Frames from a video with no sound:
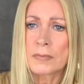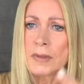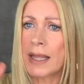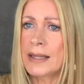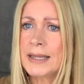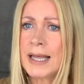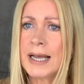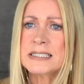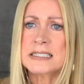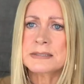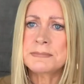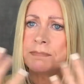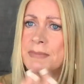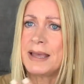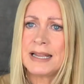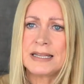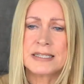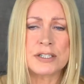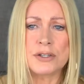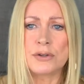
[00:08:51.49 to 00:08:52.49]
And that's
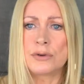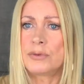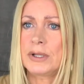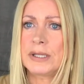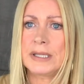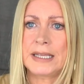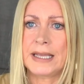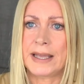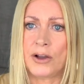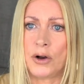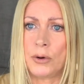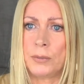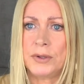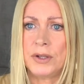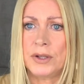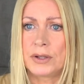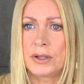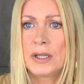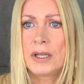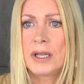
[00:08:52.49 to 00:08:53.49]
meant to really help
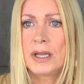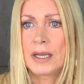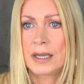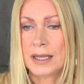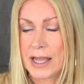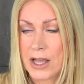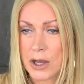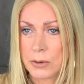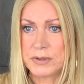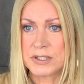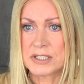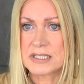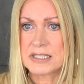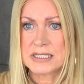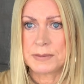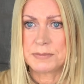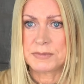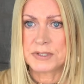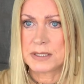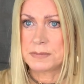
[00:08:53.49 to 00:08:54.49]
you, help your
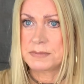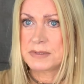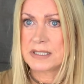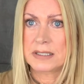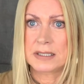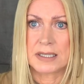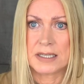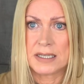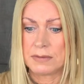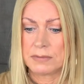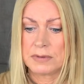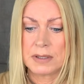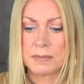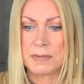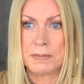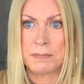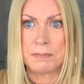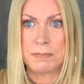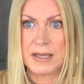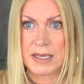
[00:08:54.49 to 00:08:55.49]
symptoms and keep them
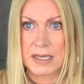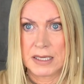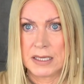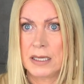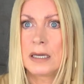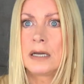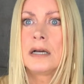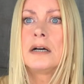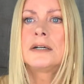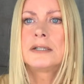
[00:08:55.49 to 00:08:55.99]
at bay.